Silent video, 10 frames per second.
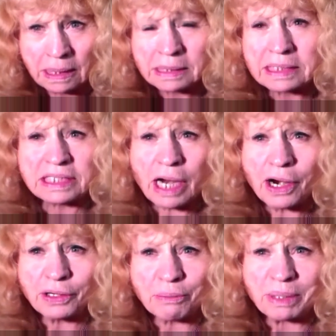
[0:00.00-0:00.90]

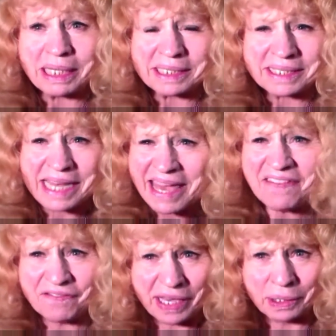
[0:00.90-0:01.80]
started because they
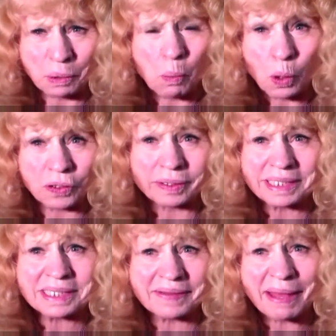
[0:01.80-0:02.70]
felt
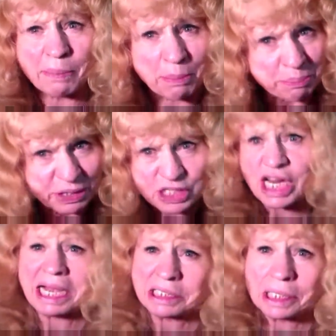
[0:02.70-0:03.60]
worthless, and they were
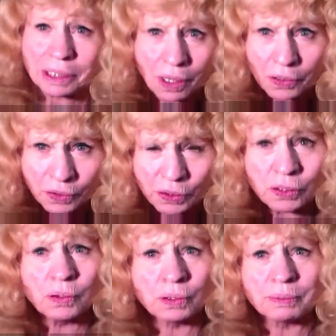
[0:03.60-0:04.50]
projecting it onto
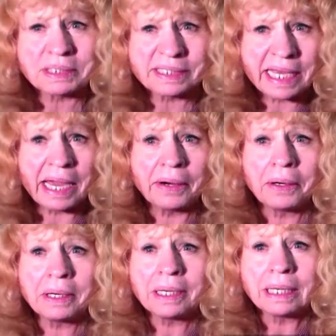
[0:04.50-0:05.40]
you. It was
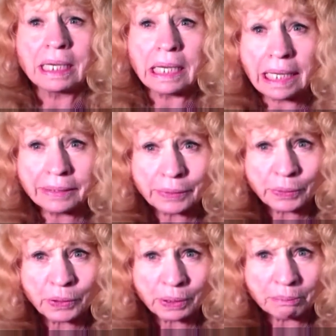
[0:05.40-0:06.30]
their inner